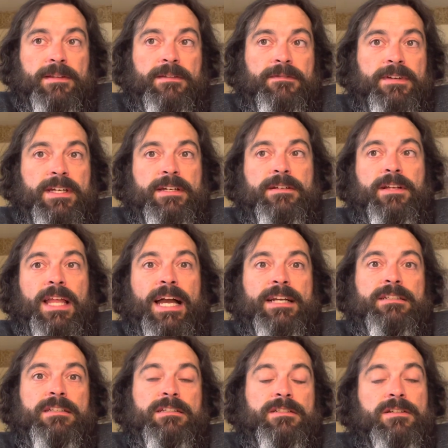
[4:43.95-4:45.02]
the vehicle
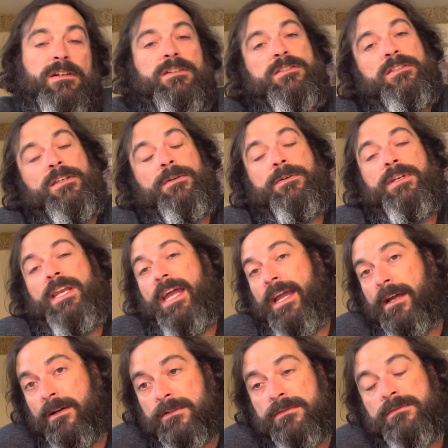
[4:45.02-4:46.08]
actually starts slowing
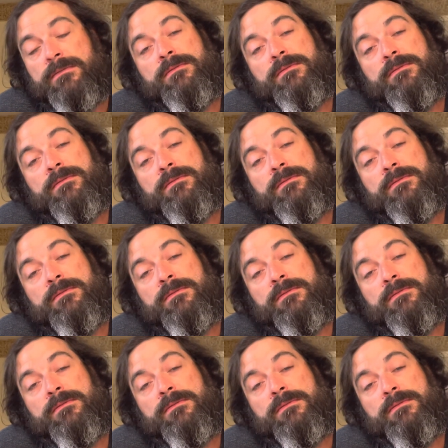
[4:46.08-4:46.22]
down,